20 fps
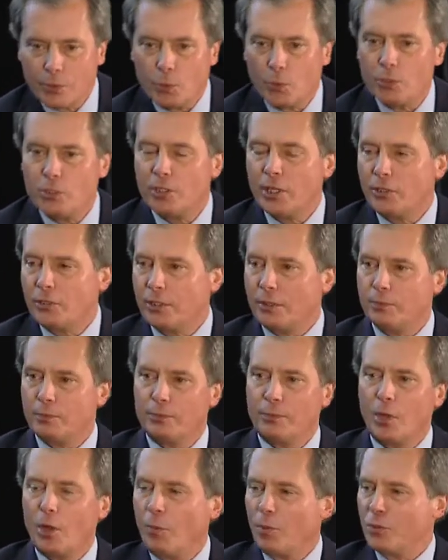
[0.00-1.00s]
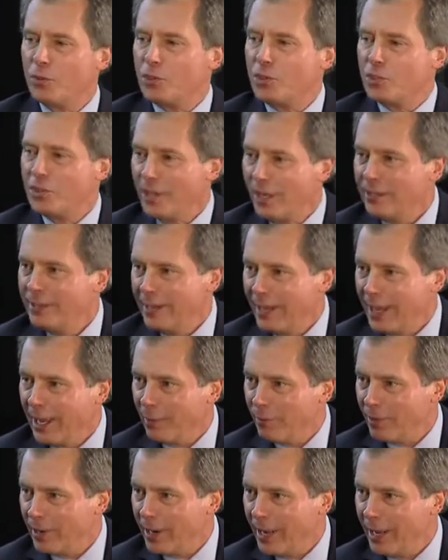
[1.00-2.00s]
with such an almost sudden
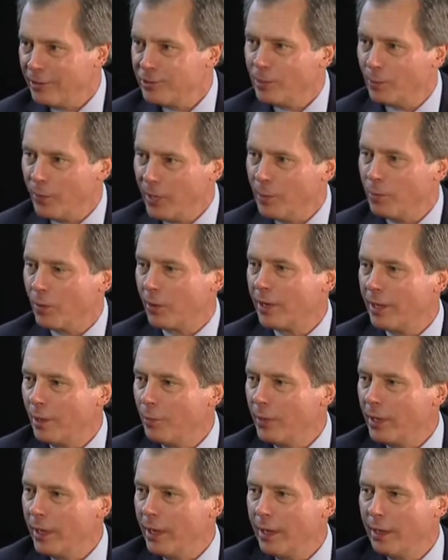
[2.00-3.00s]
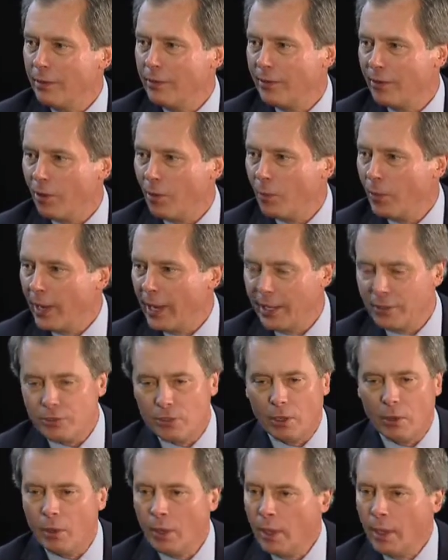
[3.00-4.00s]
avalanche of people coming into El
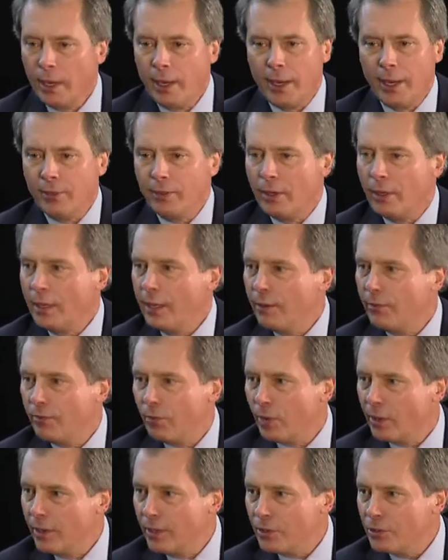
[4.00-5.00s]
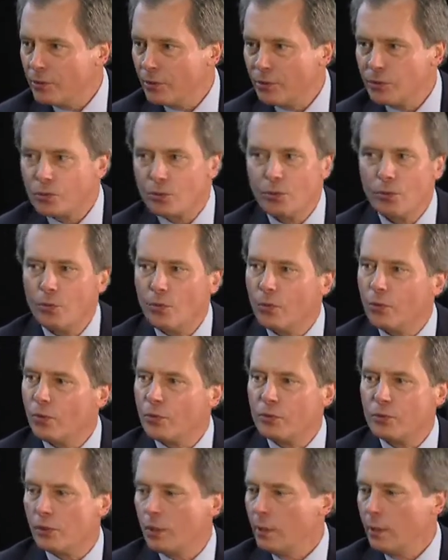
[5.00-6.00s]
Paso, and the need for additional
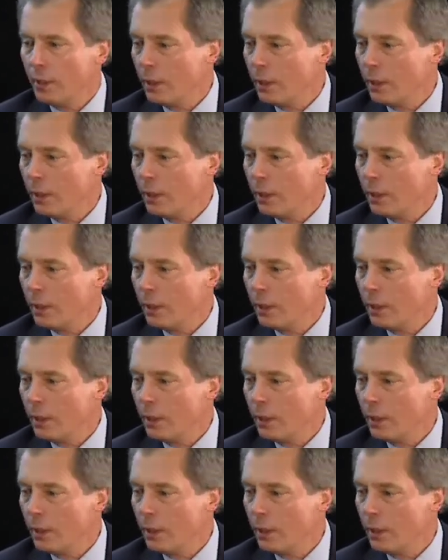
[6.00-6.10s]
schools.